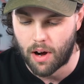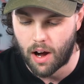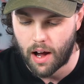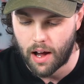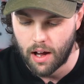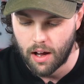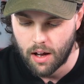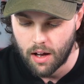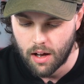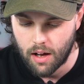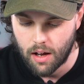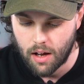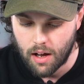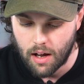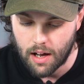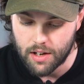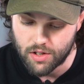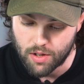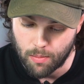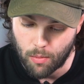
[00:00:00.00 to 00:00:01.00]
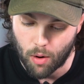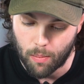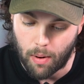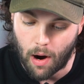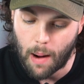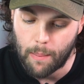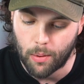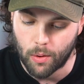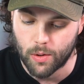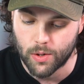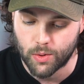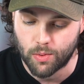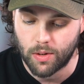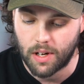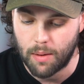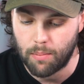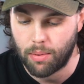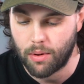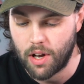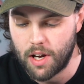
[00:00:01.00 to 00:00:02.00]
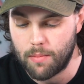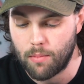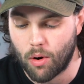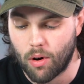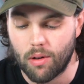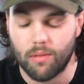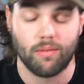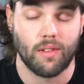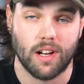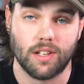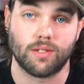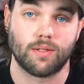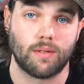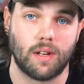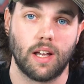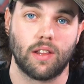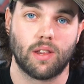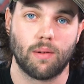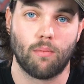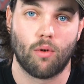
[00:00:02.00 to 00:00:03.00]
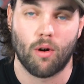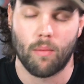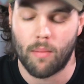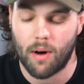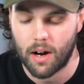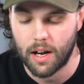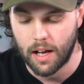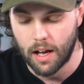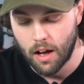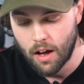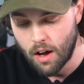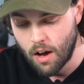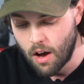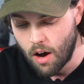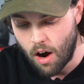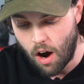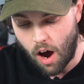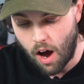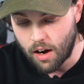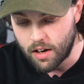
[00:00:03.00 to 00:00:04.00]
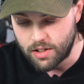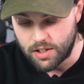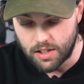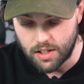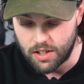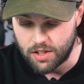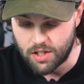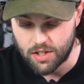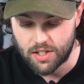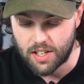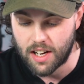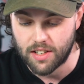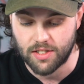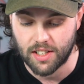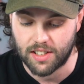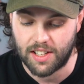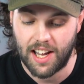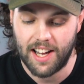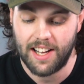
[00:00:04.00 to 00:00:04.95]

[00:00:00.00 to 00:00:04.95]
to buy, as the more popular ones would get played more and thus get the more money. Honestly, it just sounds like